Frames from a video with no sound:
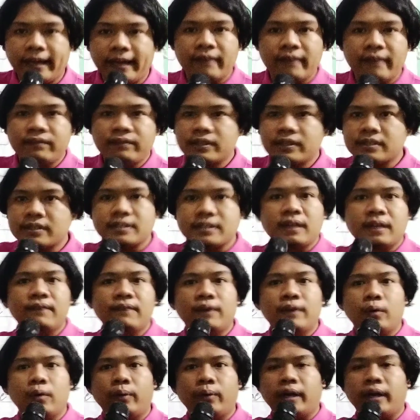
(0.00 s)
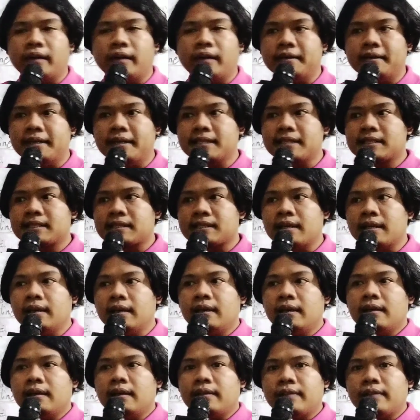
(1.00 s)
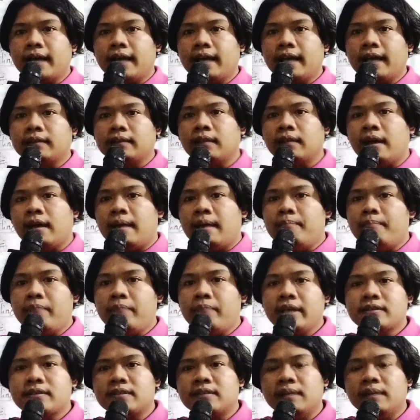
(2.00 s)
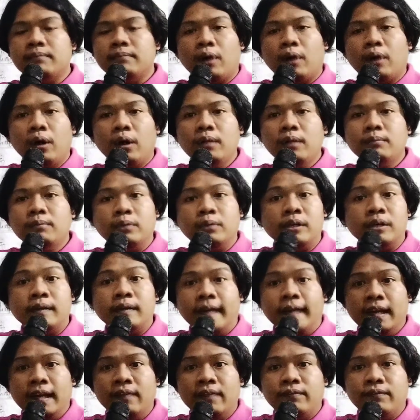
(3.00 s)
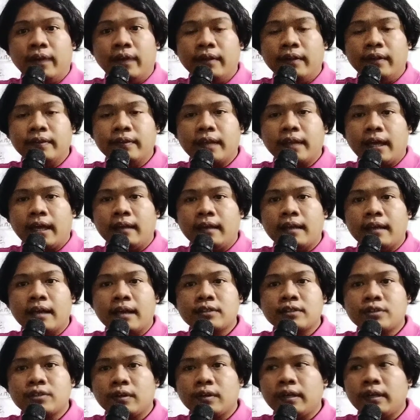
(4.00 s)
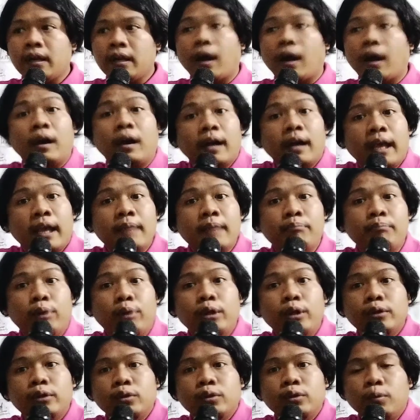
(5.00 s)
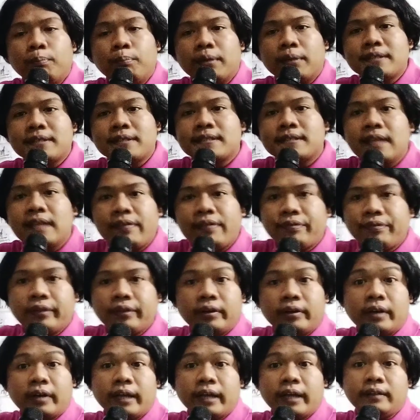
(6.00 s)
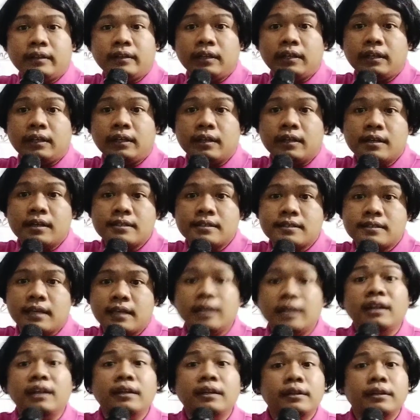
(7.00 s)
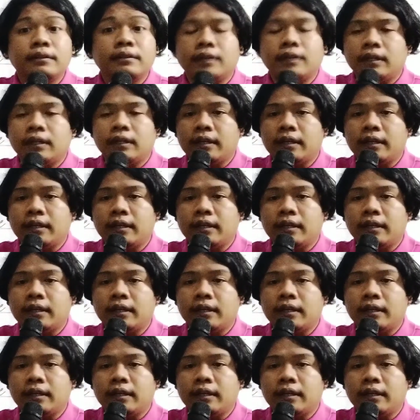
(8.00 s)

They have this self-awareness that makes them all more relevant and actually are able to present their ideas in an